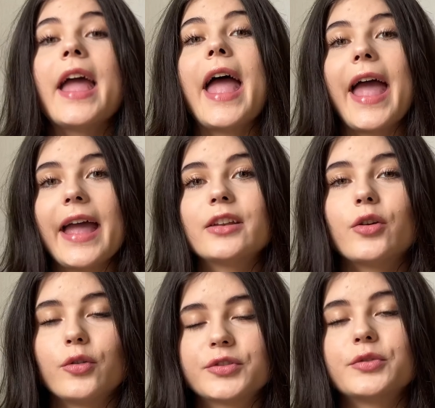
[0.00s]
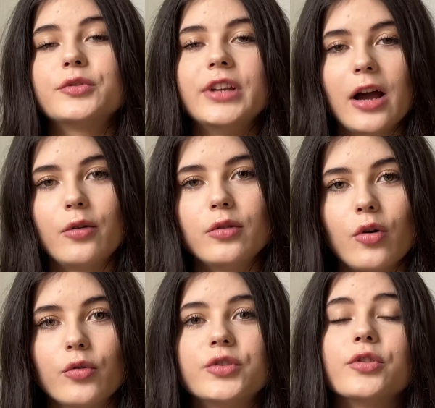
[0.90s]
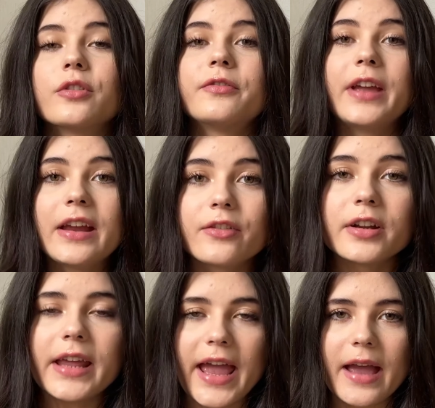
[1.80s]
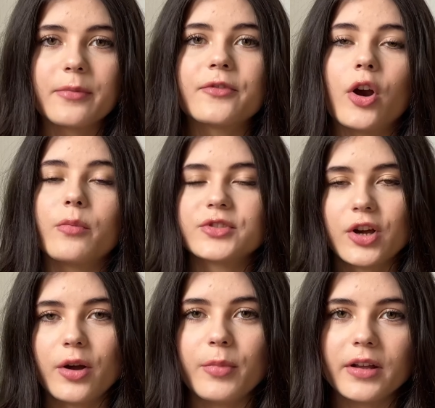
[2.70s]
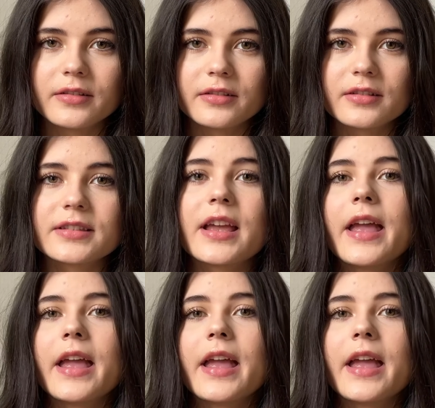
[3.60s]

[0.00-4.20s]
and also download your favorite app from Zoho bundles